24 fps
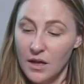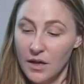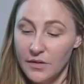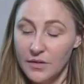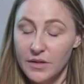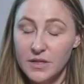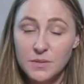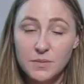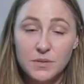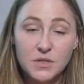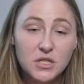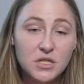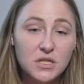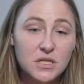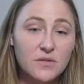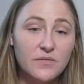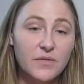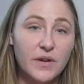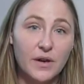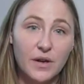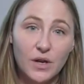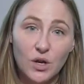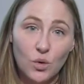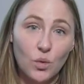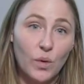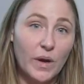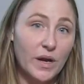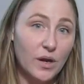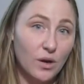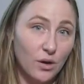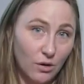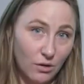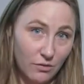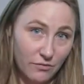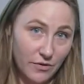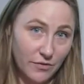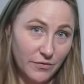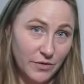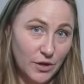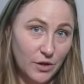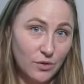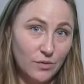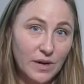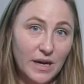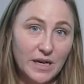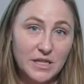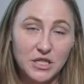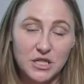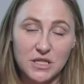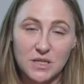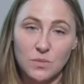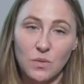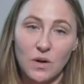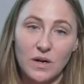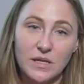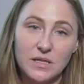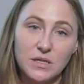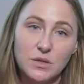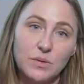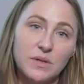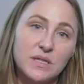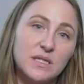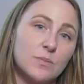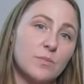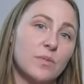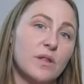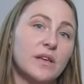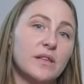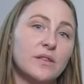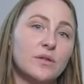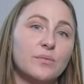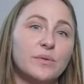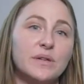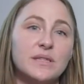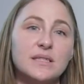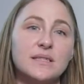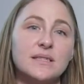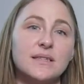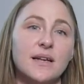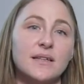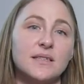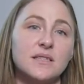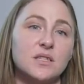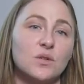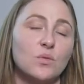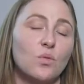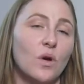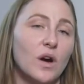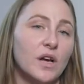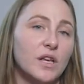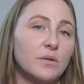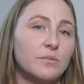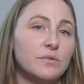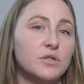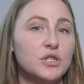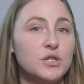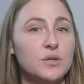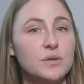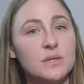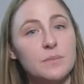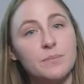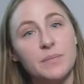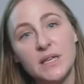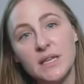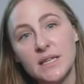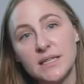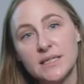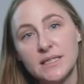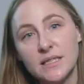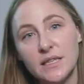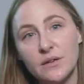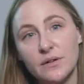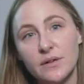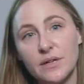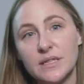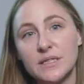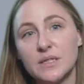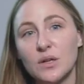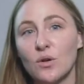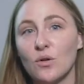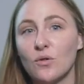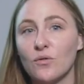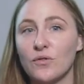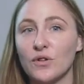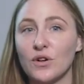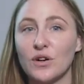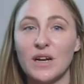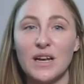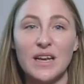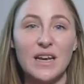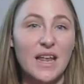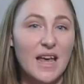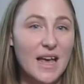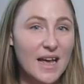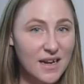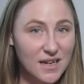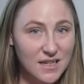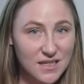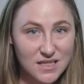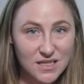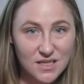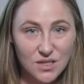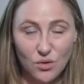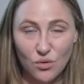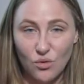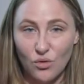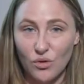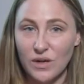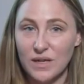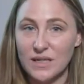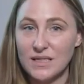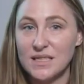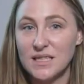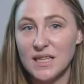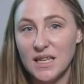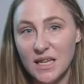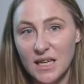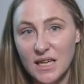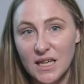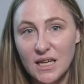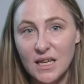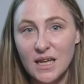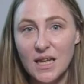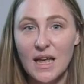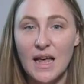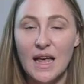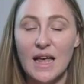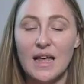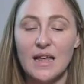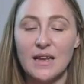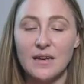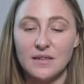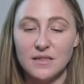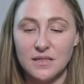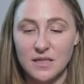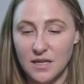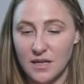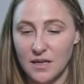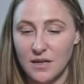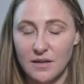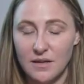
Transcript: This was just a very quick overview. I just wanted to explain the reasons as to why you would choose a P series over an X or a T, and